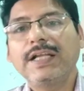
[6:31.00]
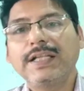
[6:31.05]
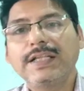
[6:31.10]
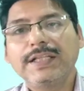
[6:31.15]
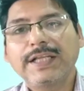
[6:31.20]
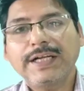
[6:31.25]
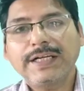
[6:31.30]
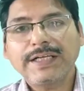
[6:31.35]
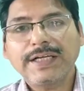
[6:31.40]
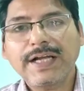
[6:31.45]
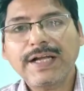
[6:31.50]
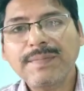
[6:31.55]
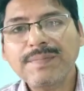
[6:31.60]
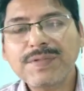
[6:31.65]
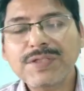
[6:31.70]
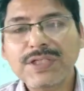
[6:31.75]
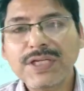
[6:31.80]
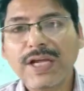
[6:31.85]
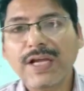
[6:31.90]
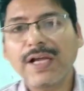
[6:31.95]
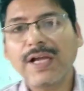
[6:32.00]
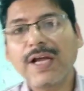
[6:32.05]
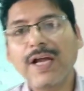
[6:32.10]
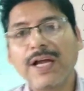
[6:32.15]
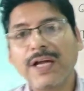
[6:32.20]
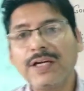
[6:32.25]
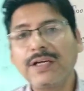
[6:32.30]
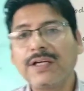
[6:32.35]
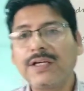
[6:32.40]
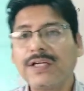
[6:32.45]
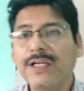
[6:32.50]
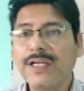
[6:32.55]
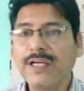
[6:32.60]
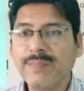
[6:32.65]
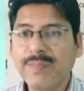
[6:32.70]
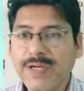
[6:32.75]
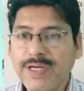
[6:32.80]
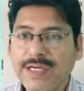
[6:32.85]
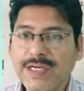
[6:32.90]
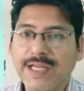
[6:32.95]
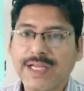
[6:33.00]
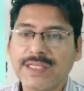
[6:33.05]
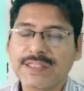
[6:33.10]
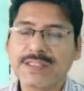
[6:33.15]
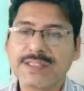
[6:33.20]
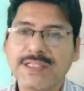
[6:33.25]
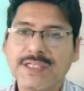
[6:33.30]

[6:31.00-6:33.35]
Then comes entertainment tax.